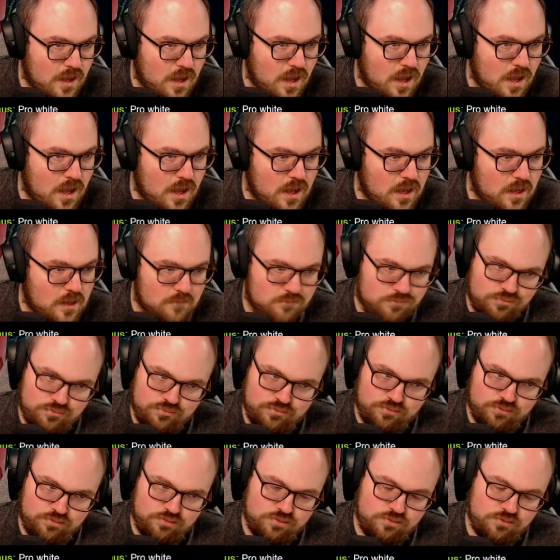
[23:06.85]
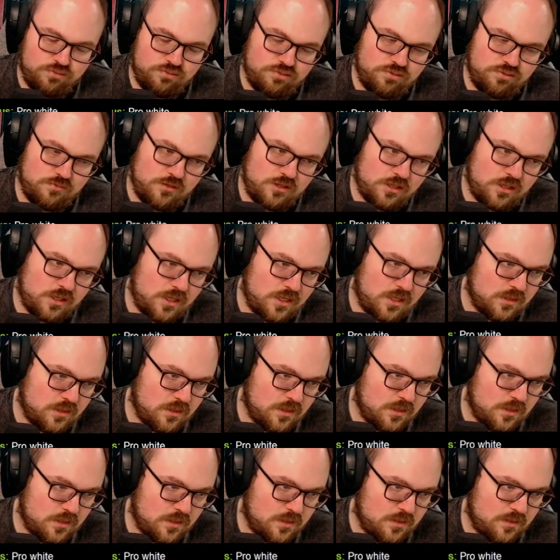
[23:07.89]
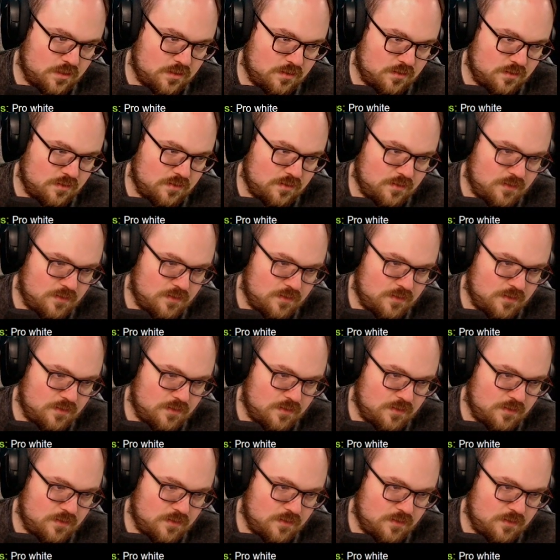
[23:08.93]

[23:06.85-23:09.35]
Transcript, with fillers: Uh, Jesus.